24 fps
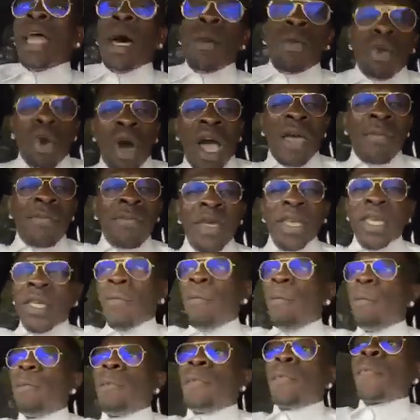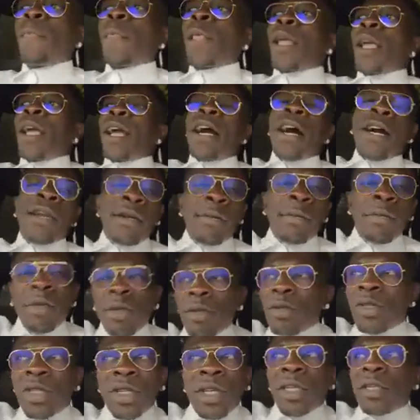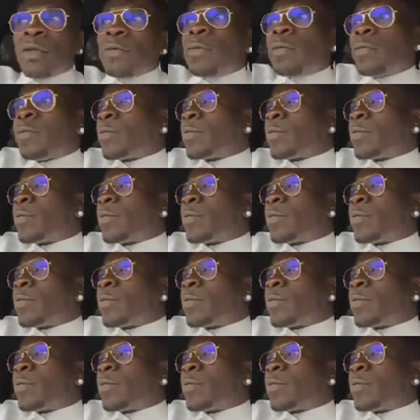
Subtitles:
that why me, Ghana music,